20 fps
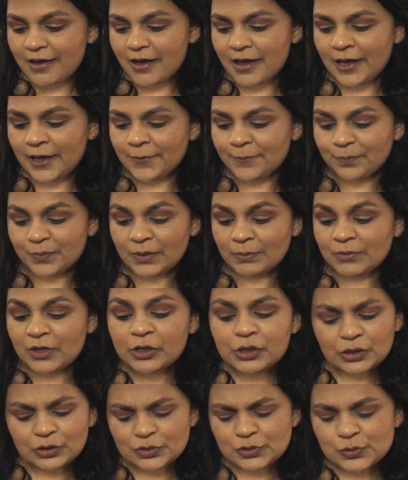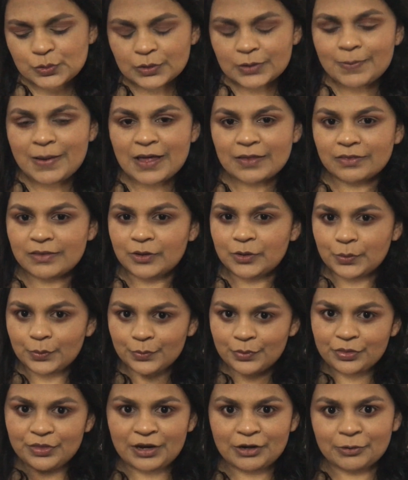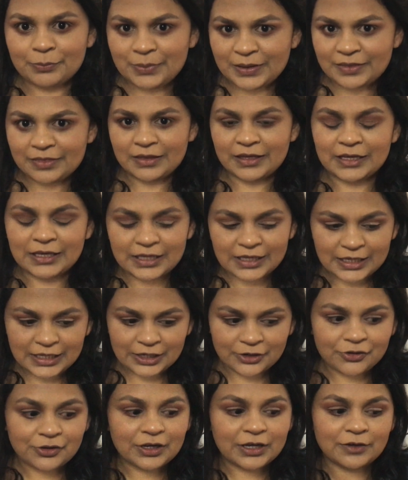I'm not going to talk about the whole therapy thing here.